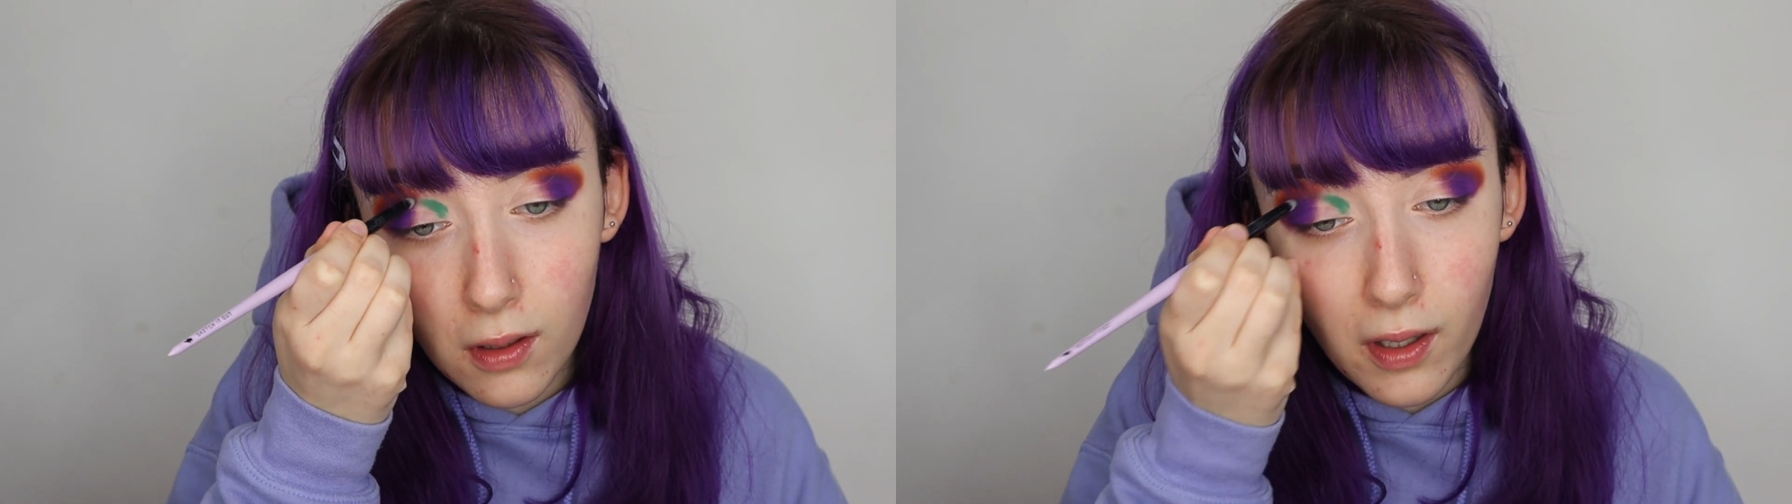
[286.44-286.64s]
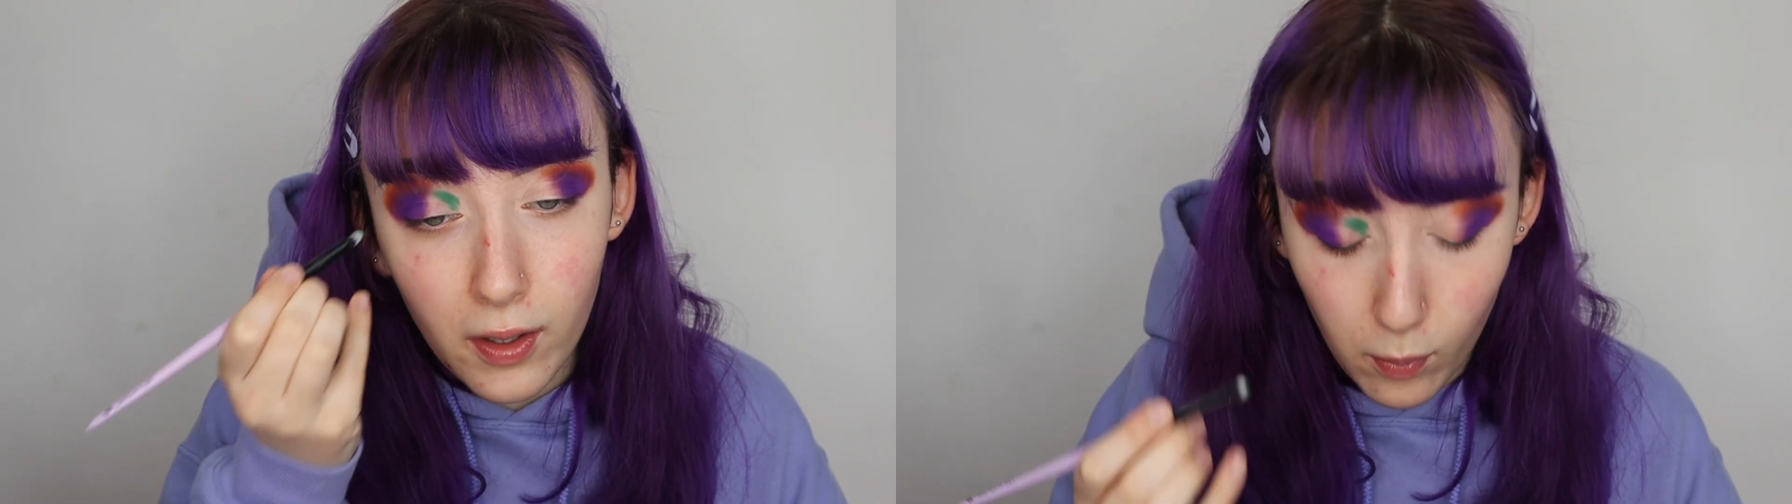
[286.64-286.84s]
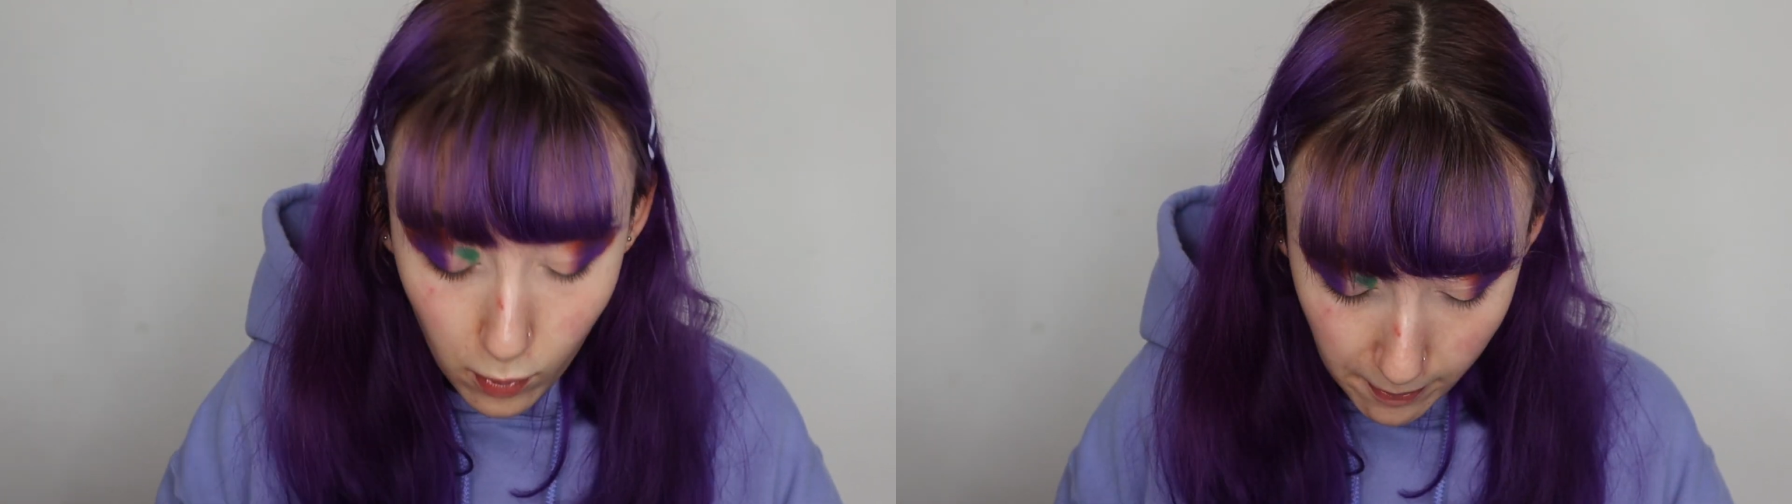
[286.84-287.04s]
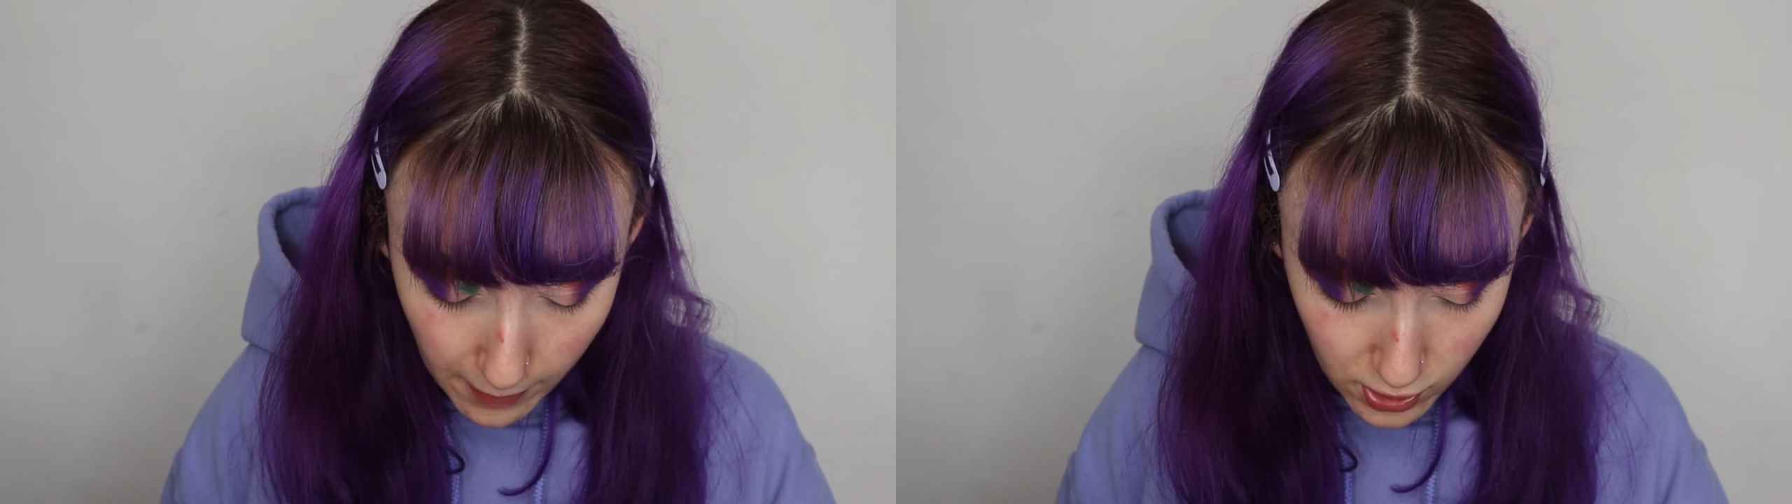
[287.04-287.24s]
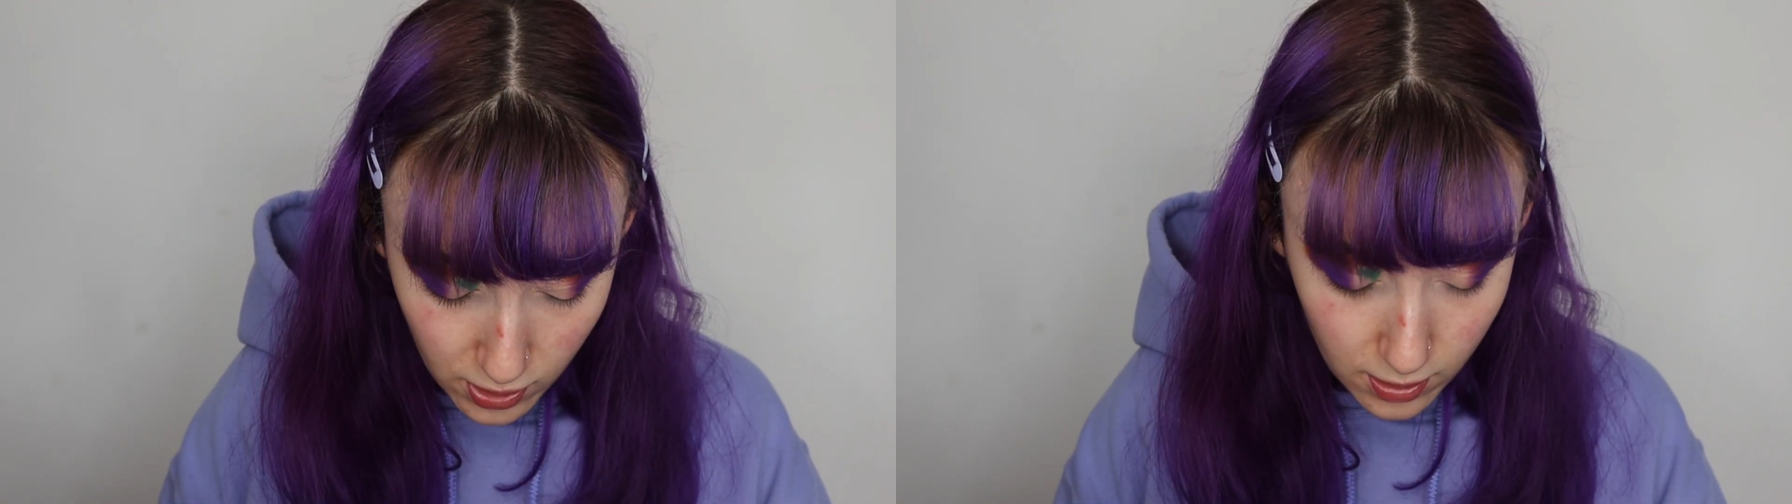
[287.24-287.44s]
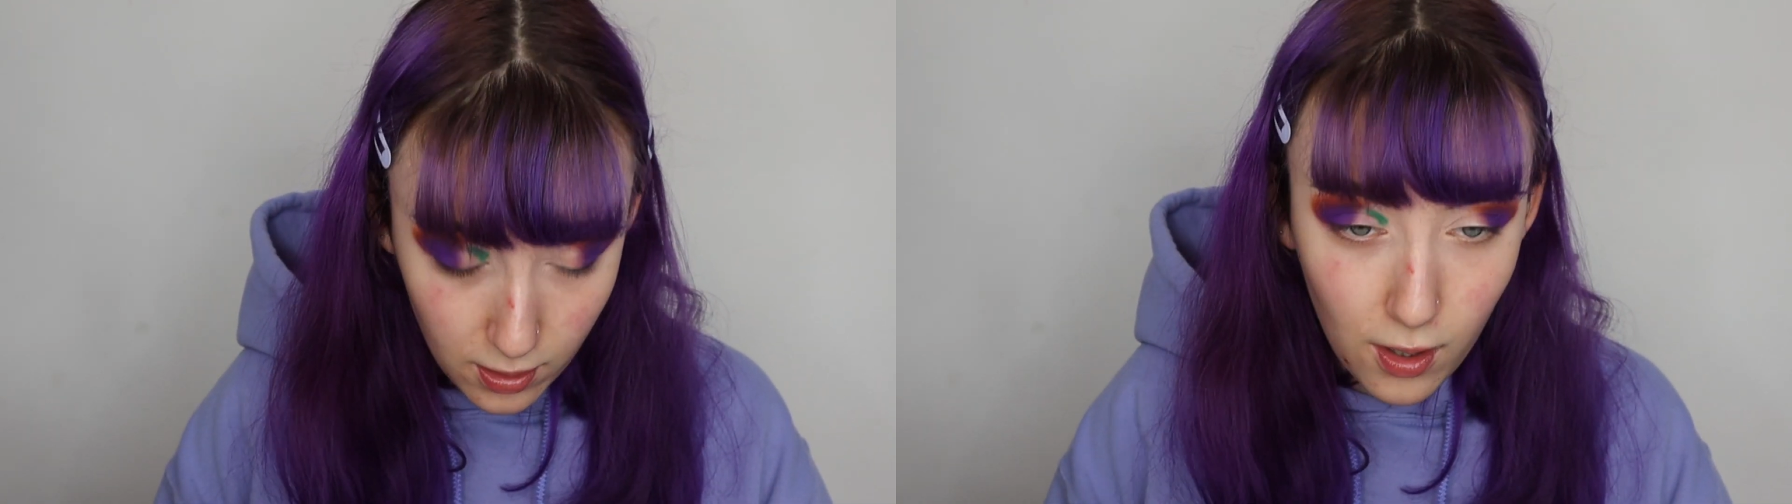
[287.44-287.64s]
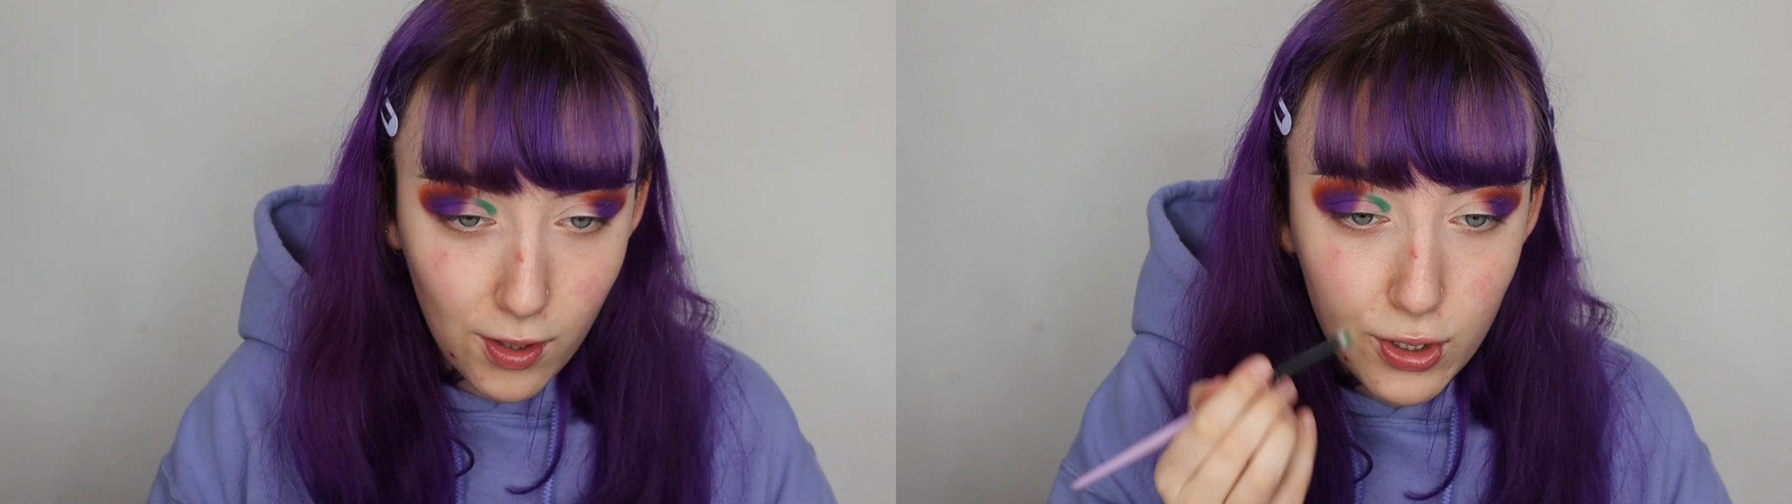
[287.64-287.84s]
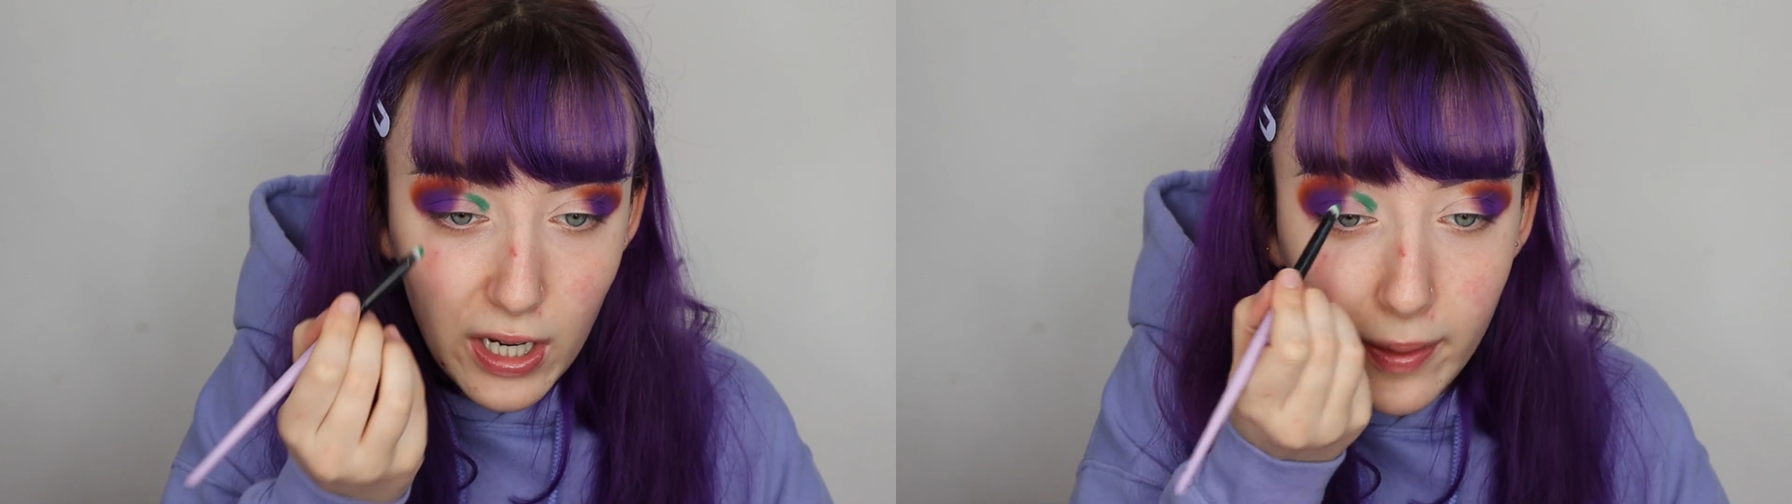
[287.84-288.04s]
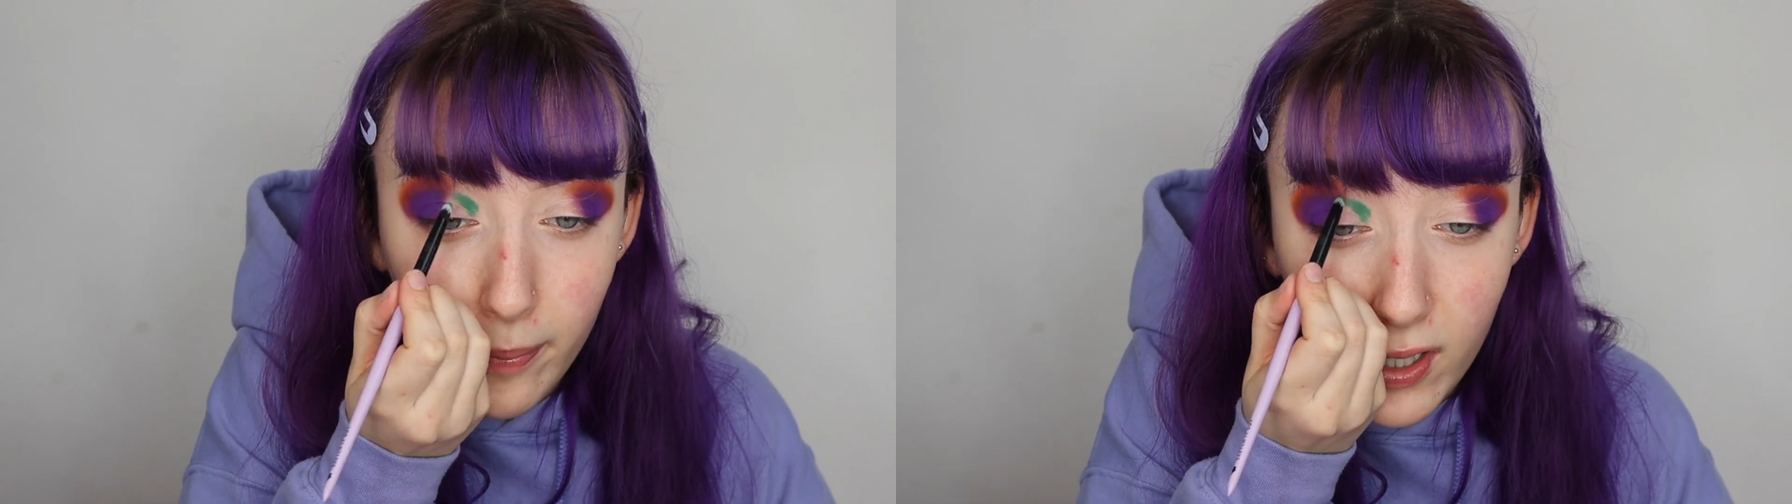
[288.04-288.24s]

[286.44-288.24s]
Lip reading: I don't want much of the dark shade,